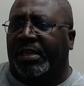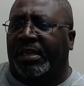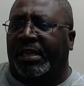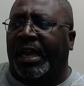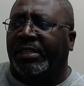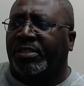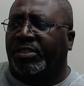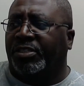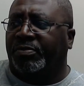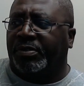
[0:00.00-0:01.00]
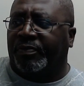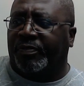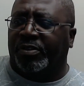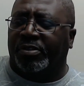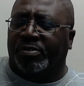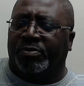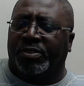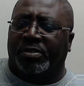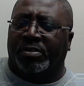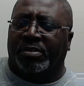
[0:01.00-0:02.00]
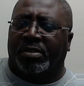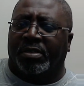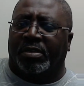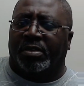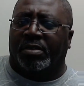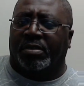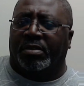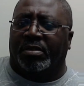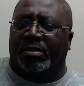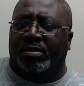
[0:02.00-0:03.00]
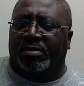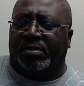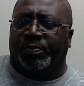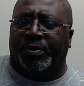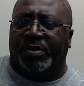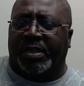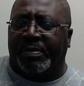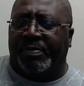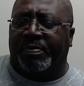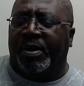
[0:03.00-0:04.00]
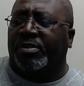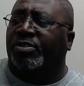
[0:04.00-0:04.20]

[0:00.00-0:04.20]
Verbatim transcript: Not just she was a virgin when the Spirit came upon her.